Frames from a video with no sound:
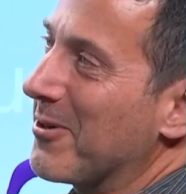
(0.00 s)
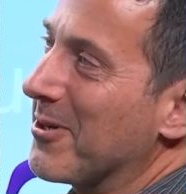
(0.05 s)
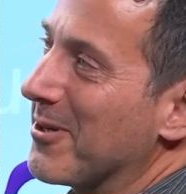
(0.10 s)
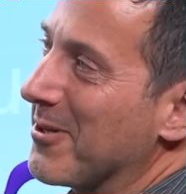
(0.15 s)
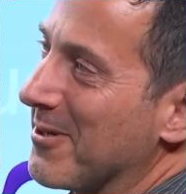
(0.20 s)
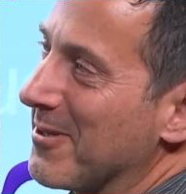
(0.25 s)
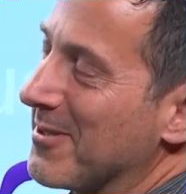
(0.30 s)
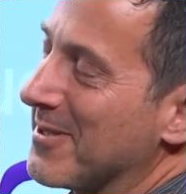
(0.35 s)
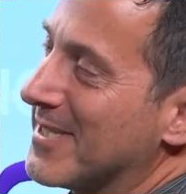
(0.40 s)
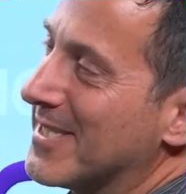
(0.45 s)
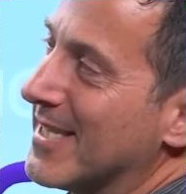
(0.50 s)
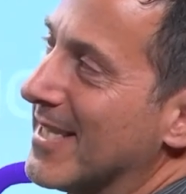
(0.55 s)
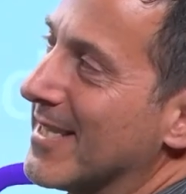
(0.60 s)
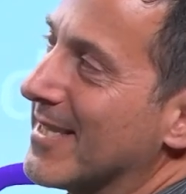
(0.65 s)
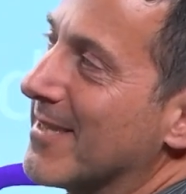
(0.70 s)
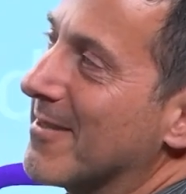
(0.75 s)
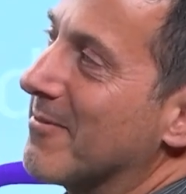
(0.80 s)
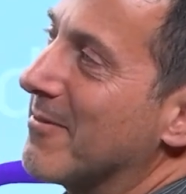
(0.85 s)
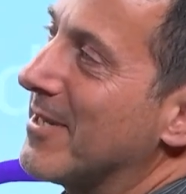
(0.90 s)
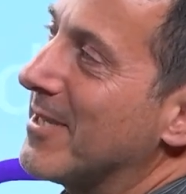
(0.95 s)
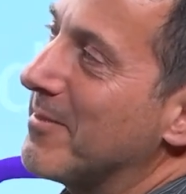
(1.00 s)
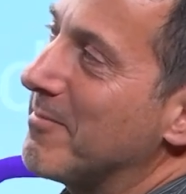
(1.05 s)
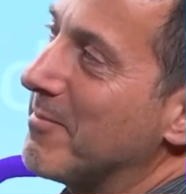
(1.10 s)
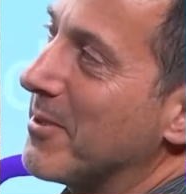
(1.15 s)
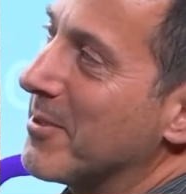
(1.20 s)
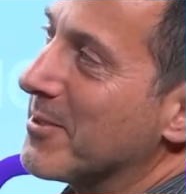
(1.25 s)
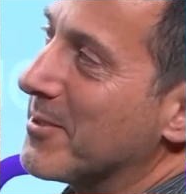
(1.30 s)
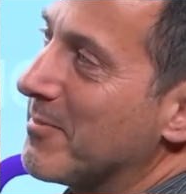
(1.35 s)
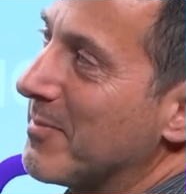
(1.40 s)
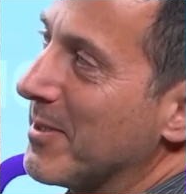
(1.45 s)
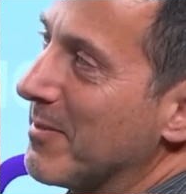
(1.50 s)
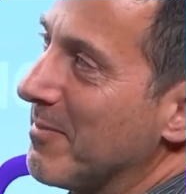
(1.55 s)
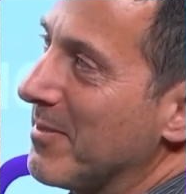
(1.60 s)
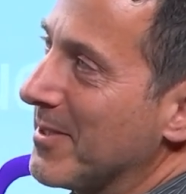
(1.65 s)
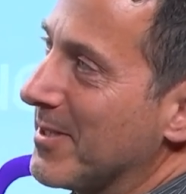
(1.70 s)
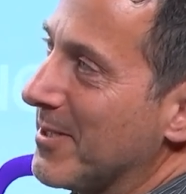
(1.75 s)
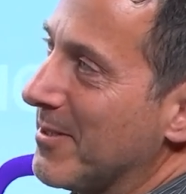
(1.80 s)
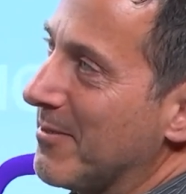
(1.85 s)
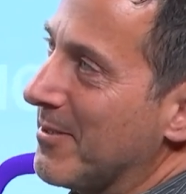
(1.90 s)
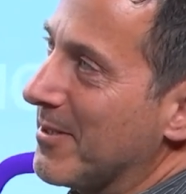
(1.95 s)
world, is that the way most people
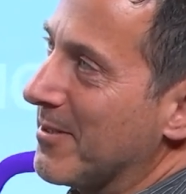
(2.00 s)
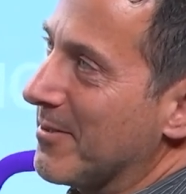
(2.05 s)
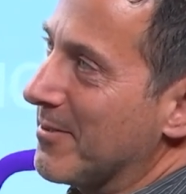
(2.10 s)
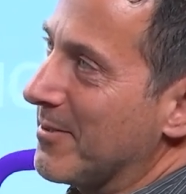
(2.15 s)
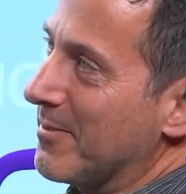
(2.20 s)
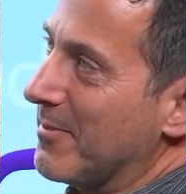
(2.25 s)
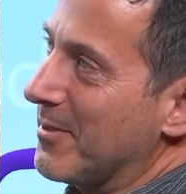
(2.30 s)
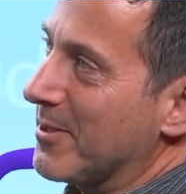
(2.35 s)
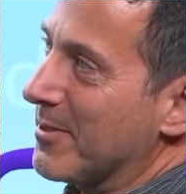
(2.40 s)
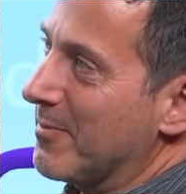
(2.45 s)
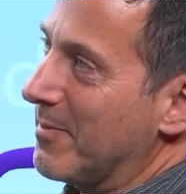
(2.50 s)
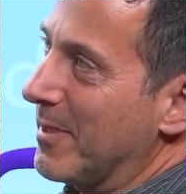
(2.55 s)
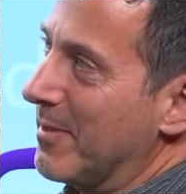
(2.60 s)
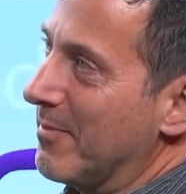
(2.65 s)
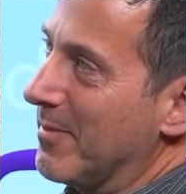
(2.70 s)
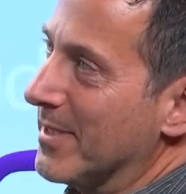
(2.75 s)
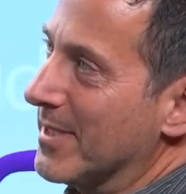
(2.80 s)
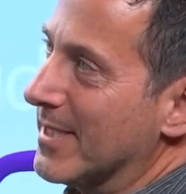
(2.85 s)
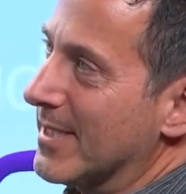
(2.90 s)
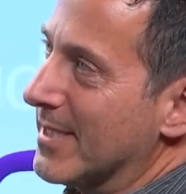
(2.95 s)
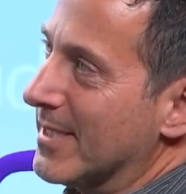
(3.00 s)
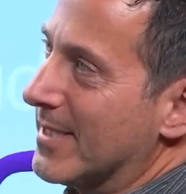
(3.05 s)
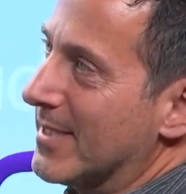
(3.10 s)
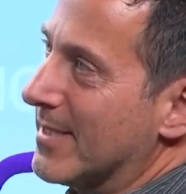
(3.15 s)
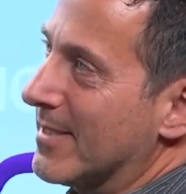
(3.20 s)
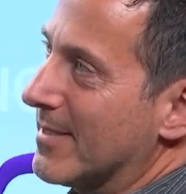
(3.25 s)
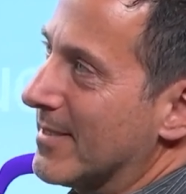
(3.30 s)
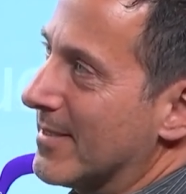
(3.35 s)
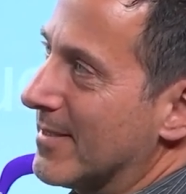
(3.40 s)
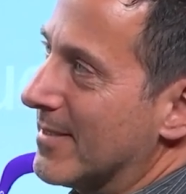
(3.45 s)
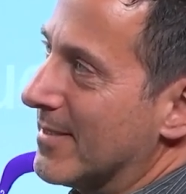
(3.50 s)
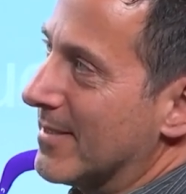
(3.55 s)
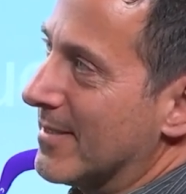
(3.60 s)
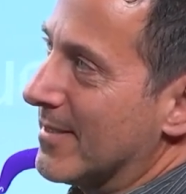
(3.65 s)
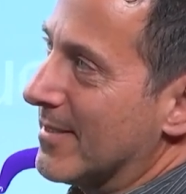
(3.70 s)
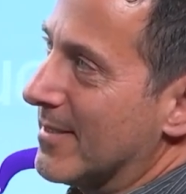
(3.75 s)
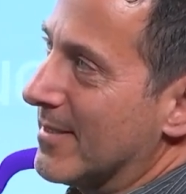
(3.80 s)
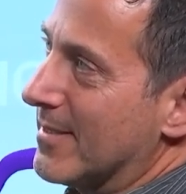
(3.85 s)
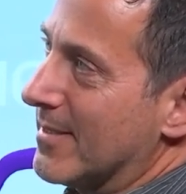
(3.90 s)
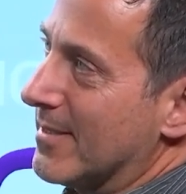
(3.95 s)
do it, or do most people just? I think
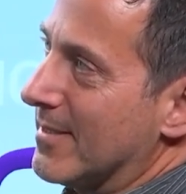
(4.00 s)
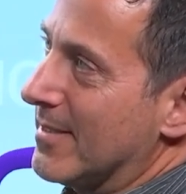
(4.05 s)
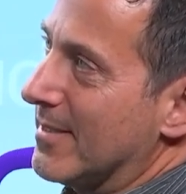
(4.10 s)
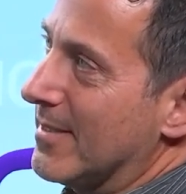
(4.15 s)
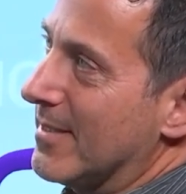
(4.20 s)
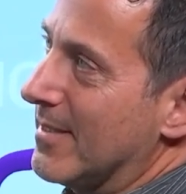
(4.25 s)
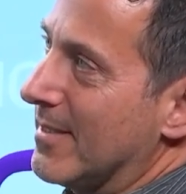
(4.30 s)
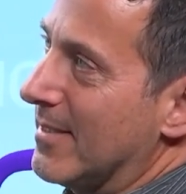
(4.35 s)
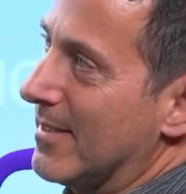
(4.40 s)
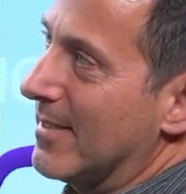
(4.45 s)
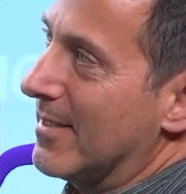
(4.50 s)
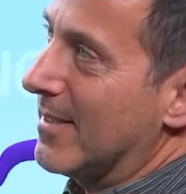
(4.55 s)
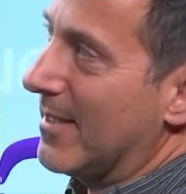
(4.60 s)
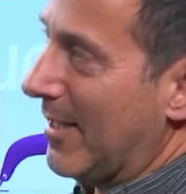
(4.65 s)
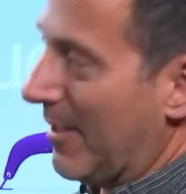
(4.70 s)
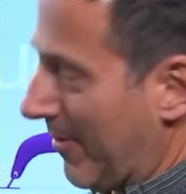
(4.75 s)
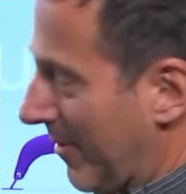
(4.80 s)
most people do atomic